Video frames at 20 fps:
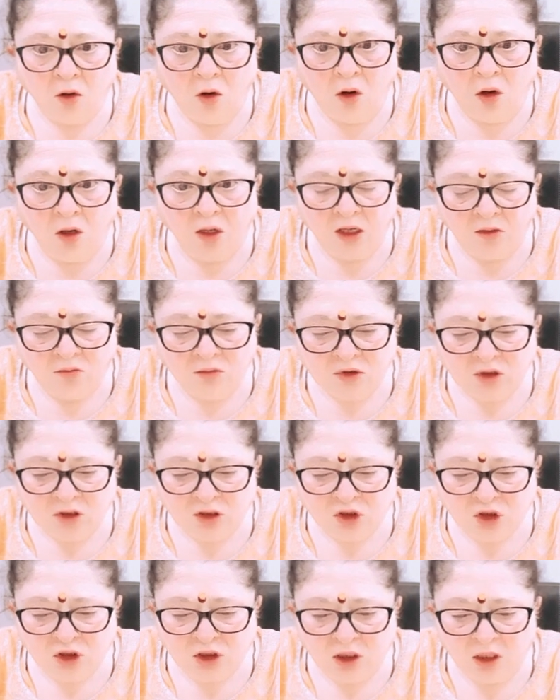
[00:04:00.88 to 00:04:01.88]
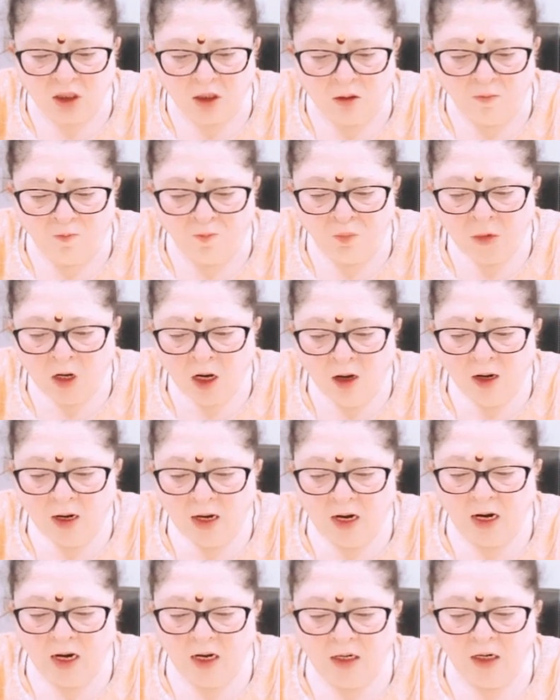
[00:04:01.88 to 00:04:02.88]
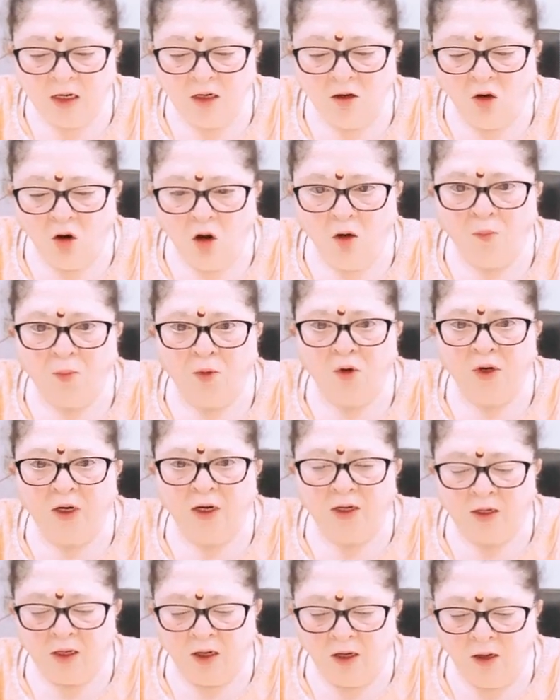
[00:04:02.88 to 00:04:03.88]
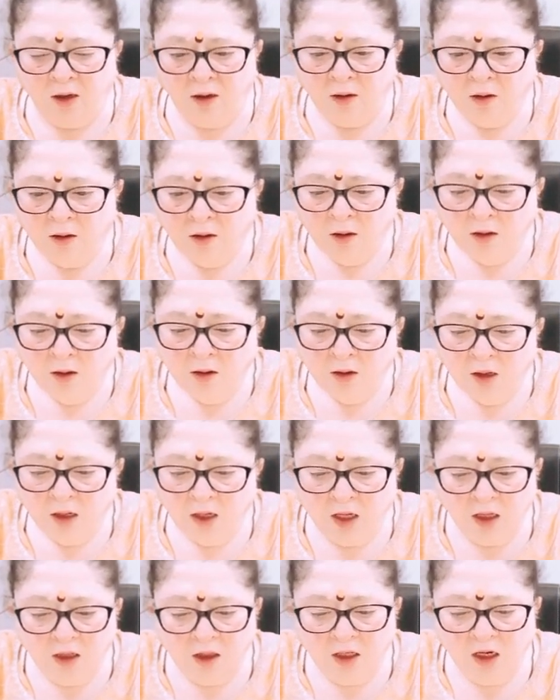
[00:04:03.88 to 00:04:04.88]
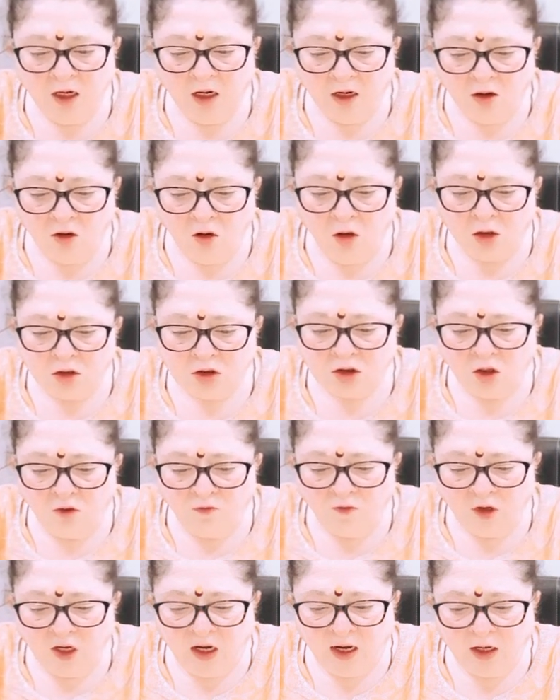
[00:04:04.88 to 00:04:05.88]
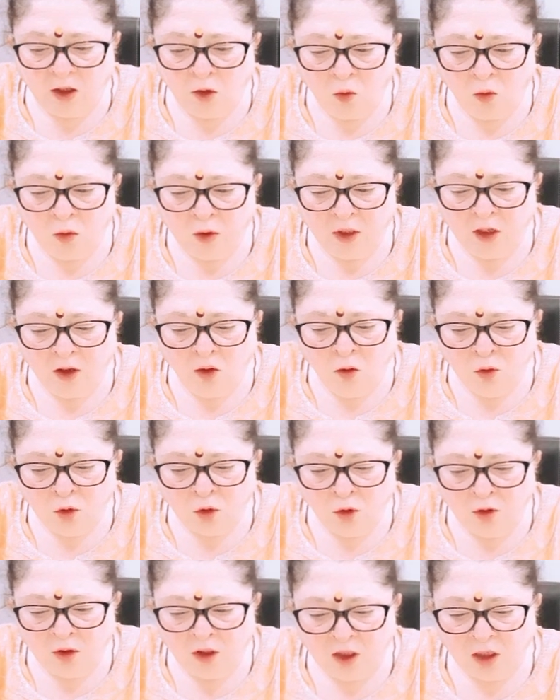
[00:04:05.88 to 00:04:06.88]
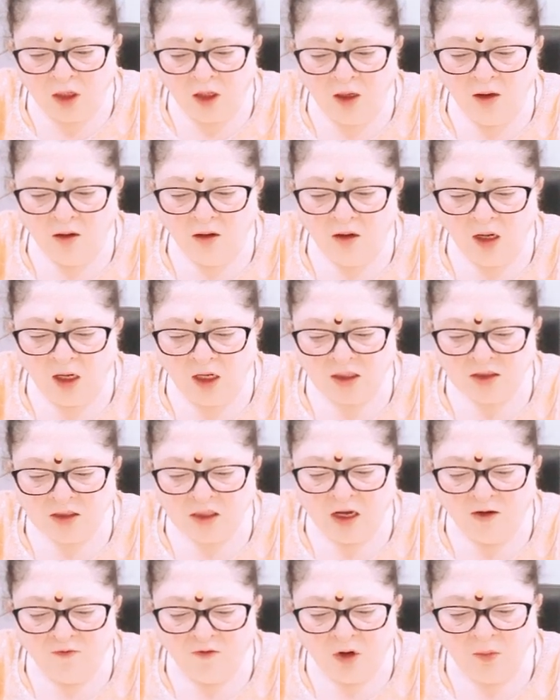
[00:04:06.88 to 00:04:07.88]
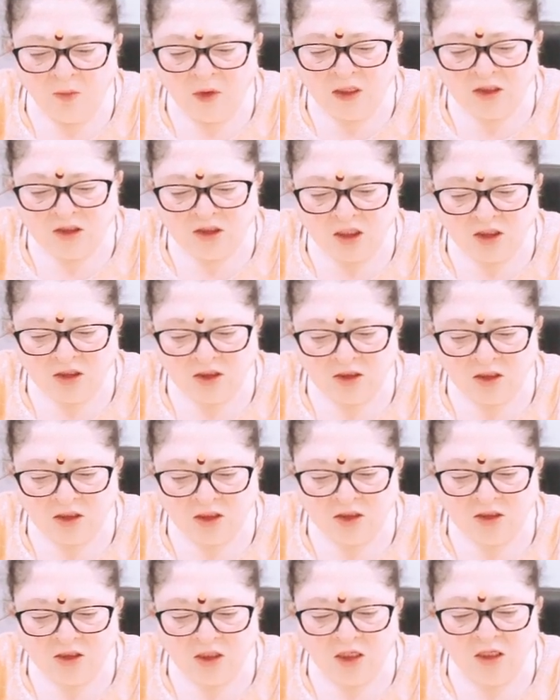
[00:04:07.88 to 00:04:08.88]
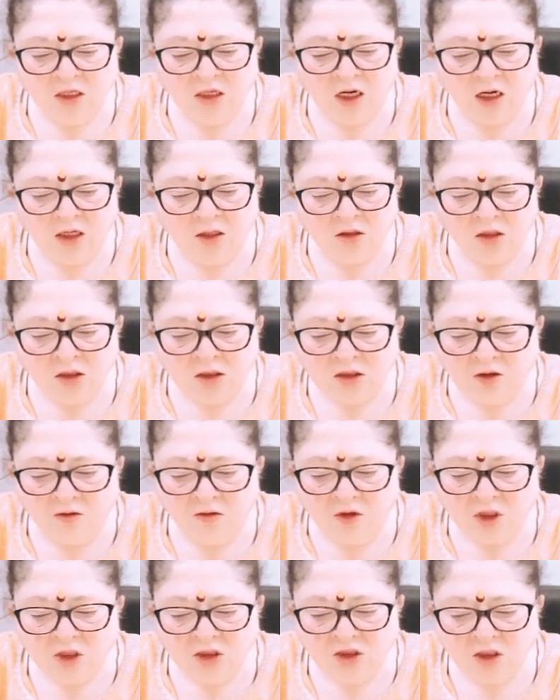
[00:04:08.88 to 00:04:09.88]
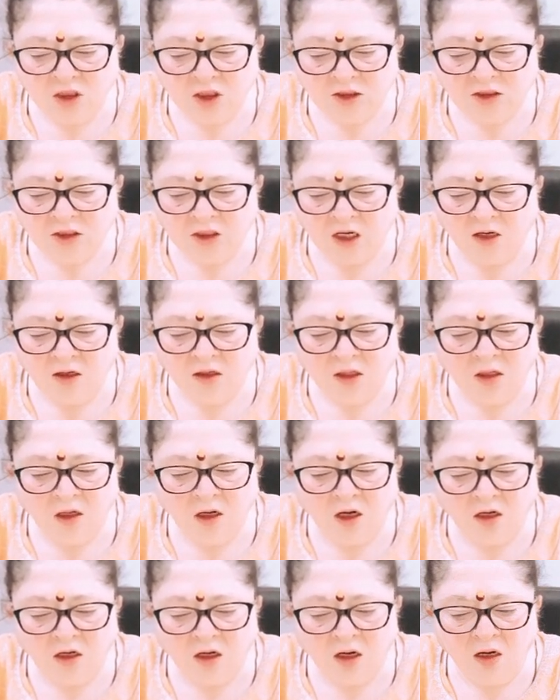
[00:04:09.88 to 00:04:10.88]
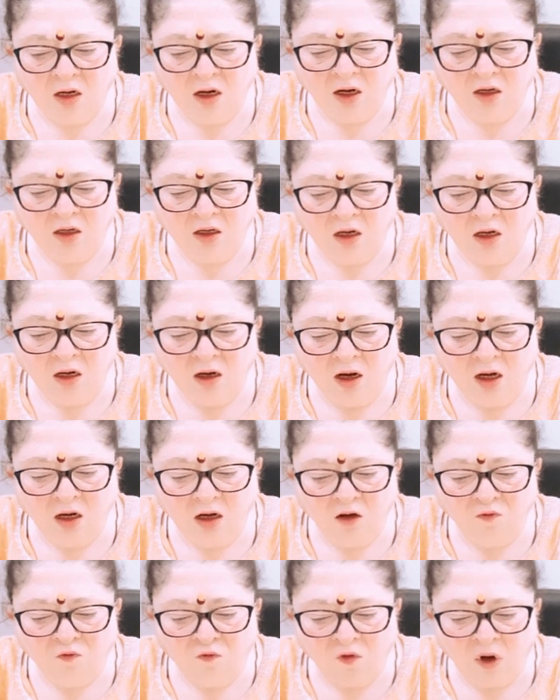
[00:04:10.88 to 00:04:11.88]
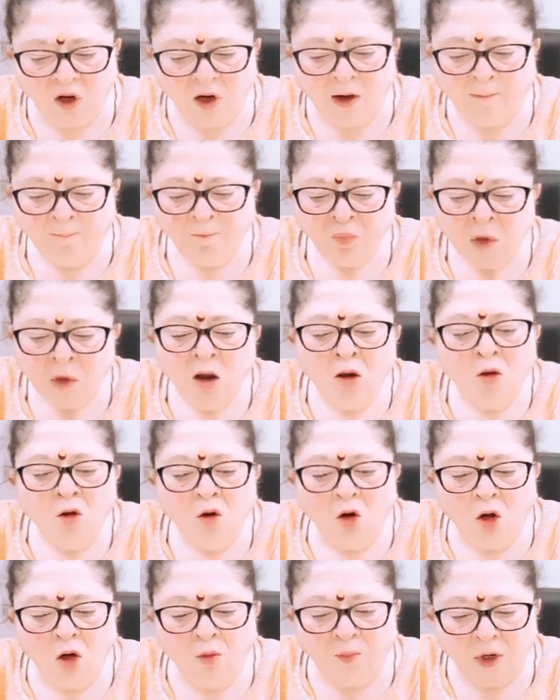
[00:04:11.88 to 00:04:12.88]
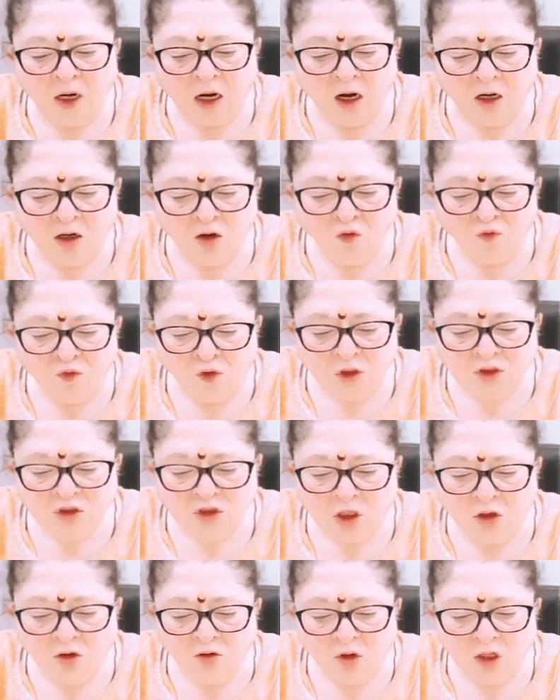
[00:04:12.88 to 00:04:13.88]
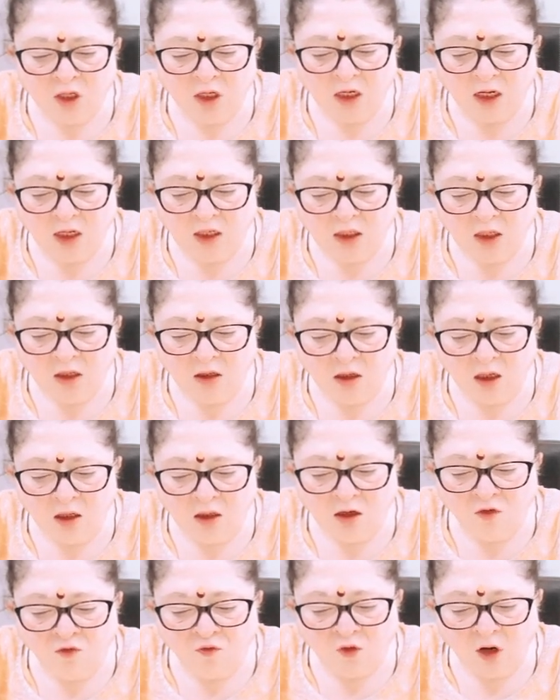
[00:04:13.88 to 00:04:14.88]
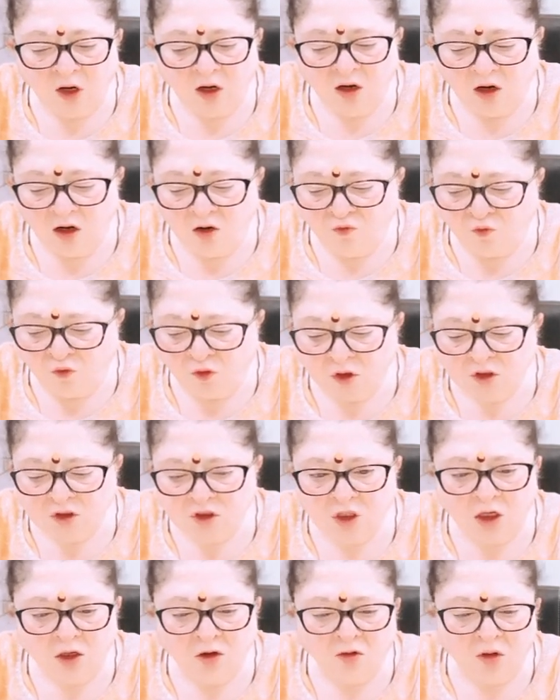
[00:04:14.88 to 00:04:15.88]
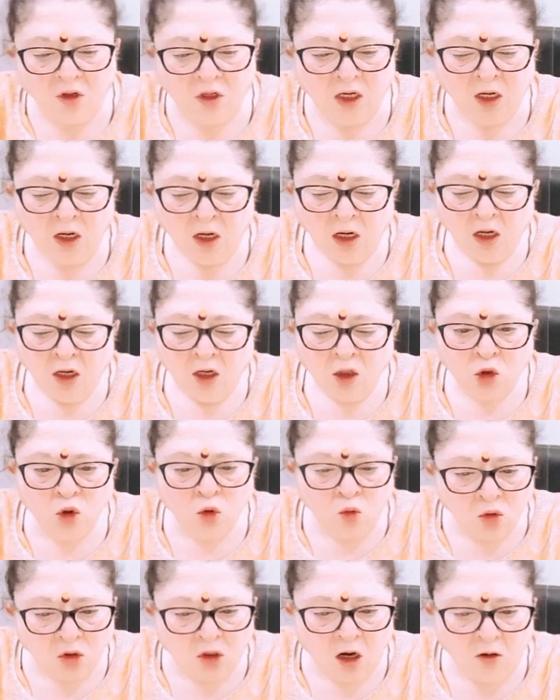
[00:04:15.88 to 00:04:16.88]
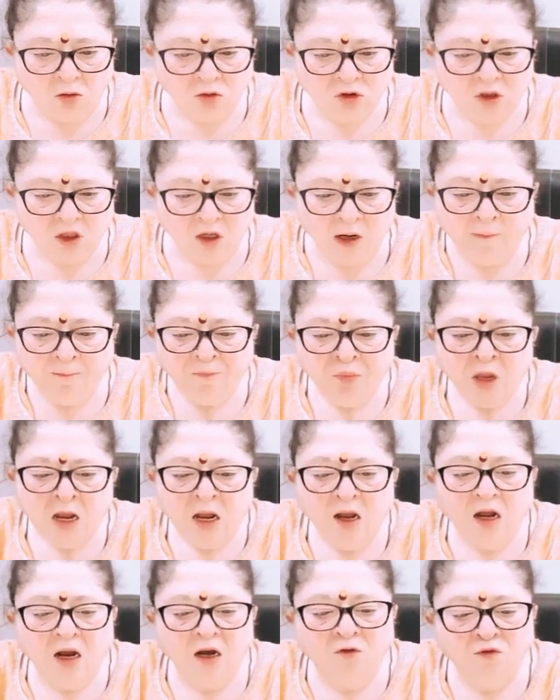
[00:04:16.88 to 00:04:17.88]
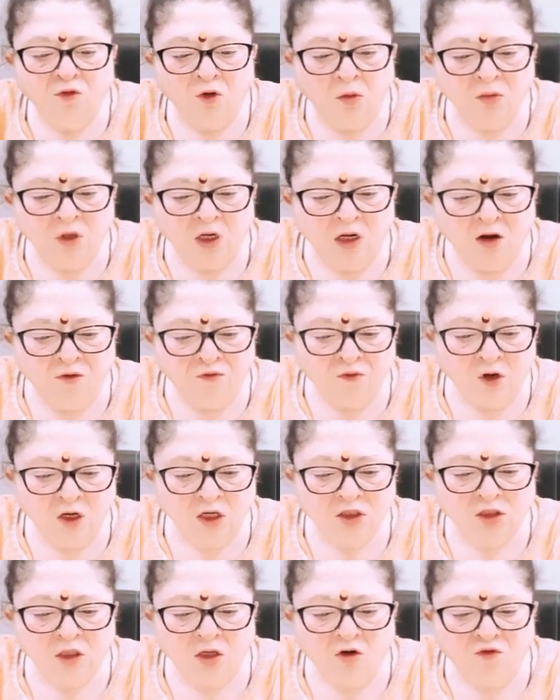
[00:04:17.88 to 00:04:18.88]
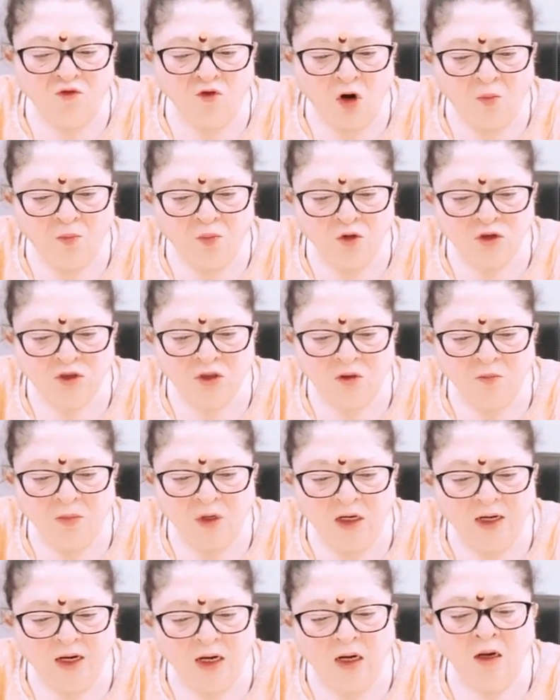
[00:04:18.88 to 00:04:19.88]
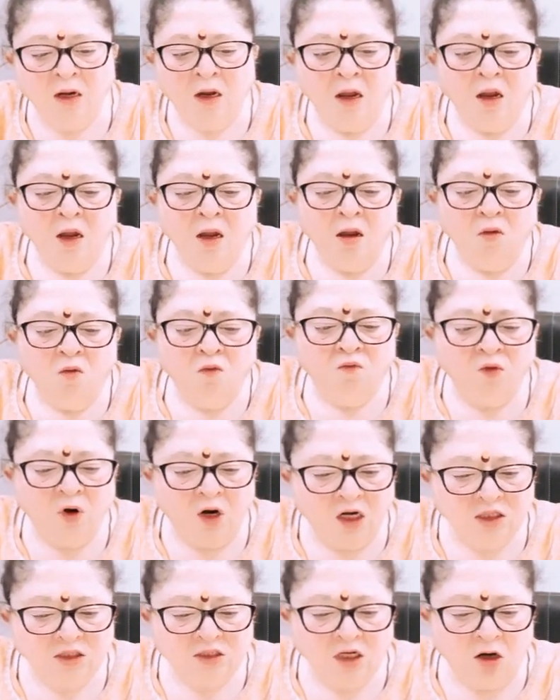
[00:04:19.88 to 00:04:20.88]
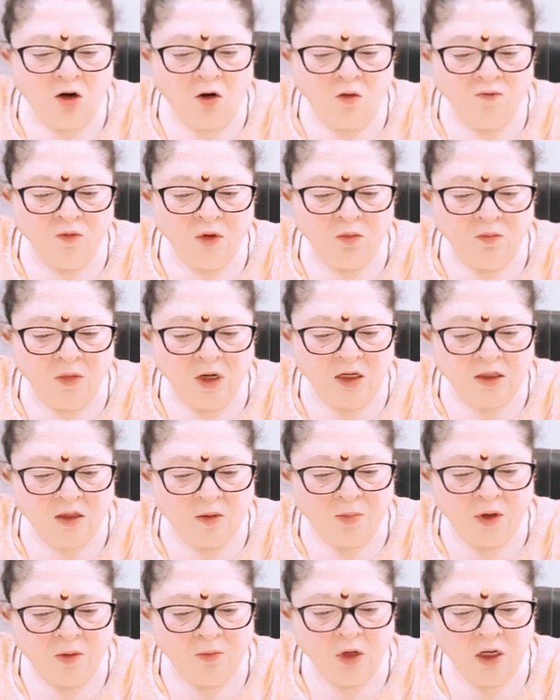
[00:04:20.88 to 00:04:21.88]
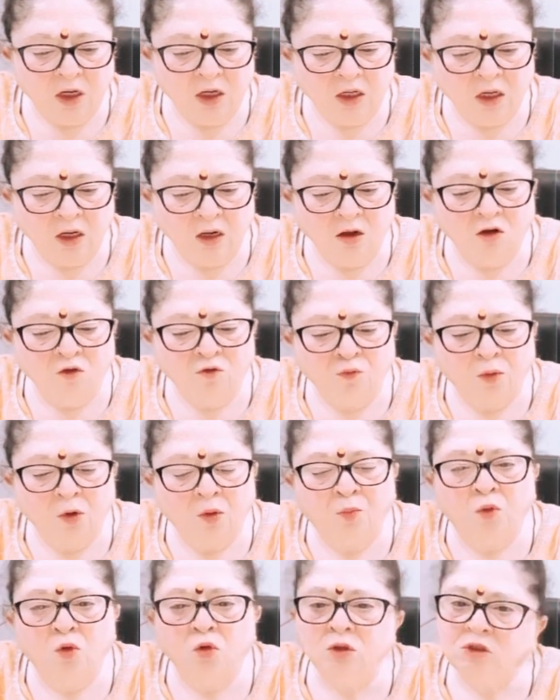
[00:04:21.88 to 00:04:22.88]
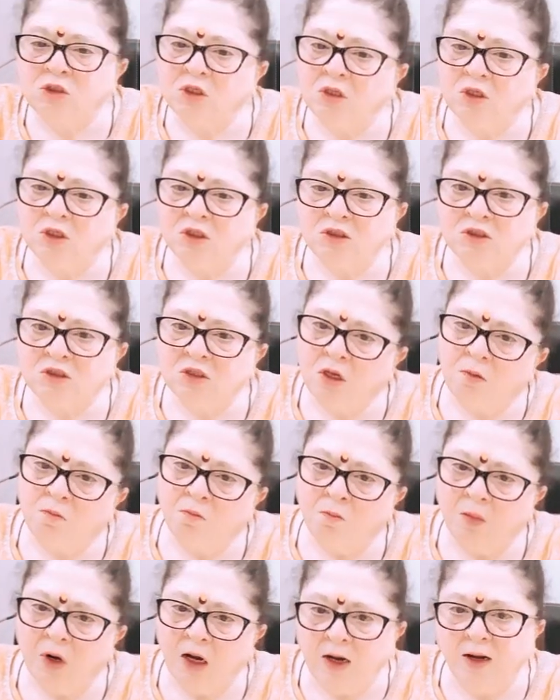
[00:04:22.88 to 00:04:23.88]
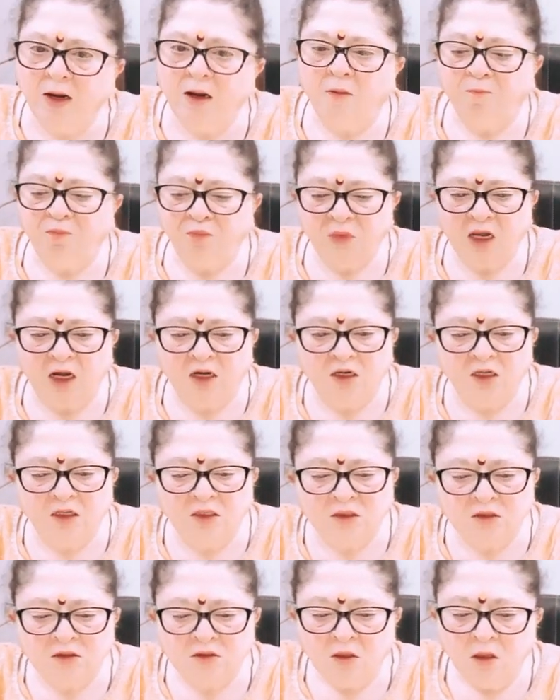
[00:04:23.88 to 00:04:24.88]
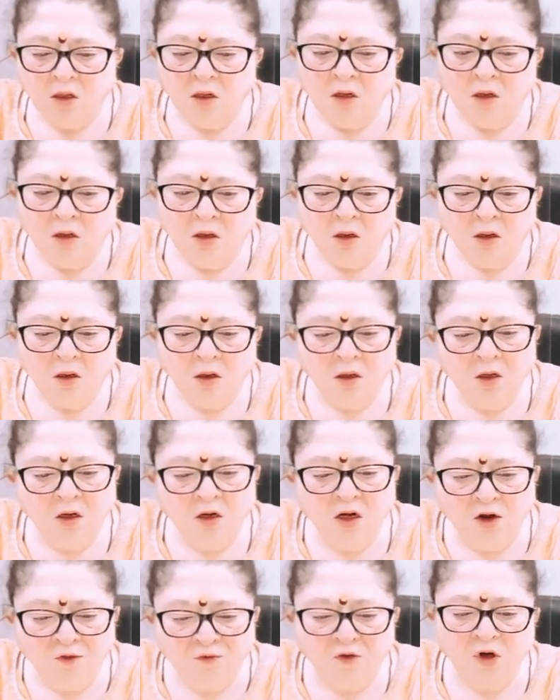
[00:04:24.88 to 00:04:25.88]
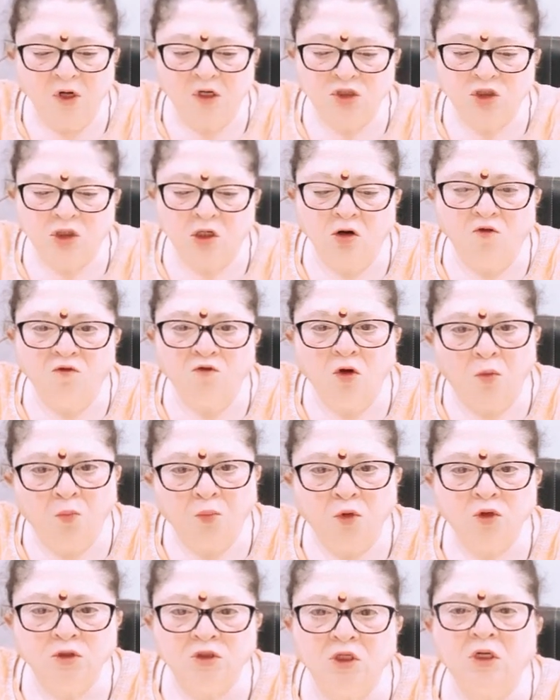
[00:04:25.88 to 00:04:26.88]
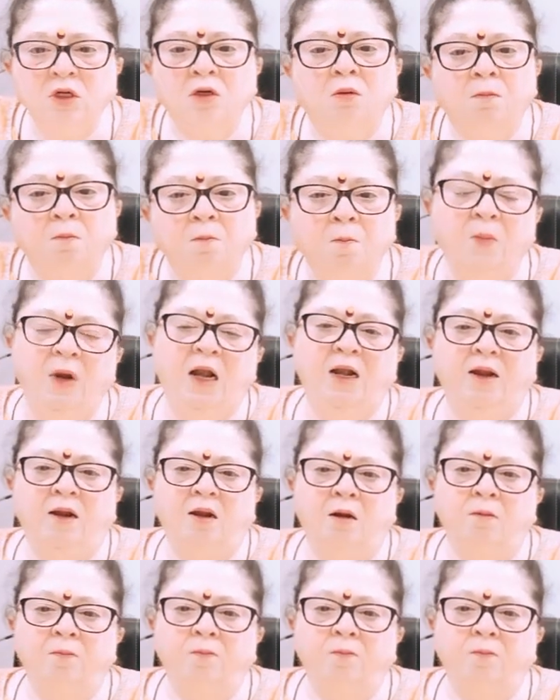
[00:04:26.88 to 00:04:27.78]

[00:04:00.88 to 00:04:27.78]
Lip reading: or MCGM, and incorporated in the records of land owning authority as having been censused in 1976, 1980, 1985 or prior to 1st January 1995 and 1st January 2000, and from the definition of composite building, words along with built up amenity if proposed in the same building. That is definition of composite building.